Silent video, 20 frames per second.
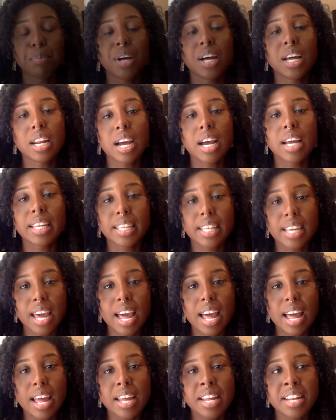But
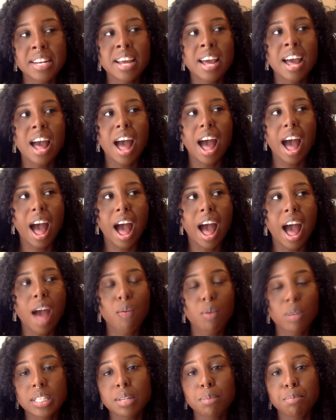again, I
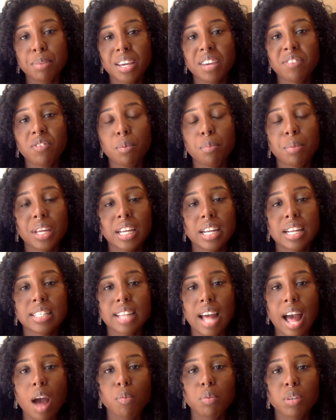wasn't beefing because
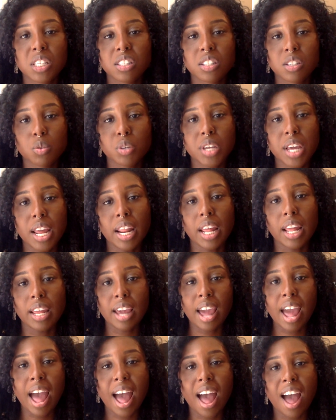I was still getting
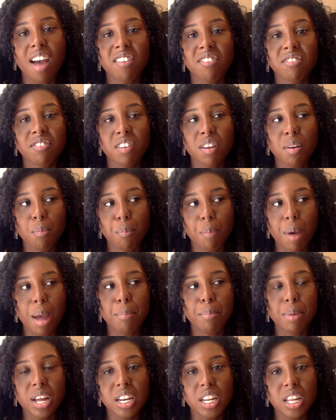half my
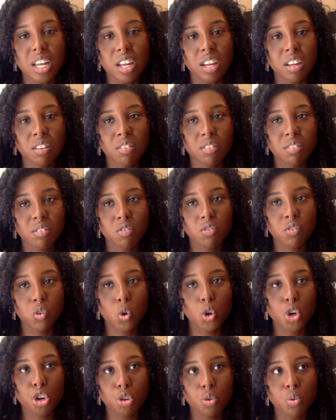money
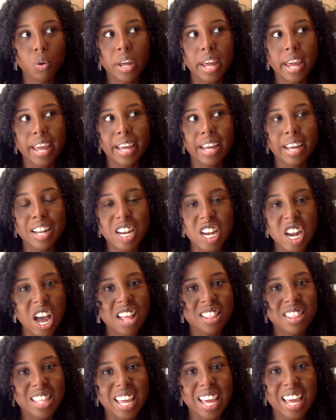for doing
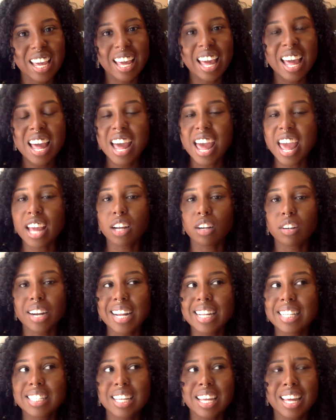nothing. And
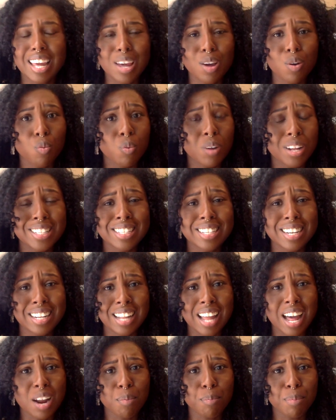granted, it wasn't a
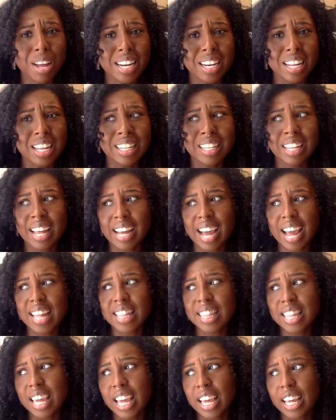lot of money. Like, I
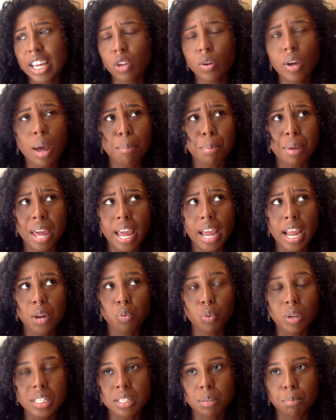think you got paid
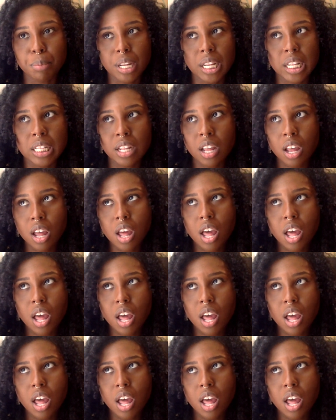once a month.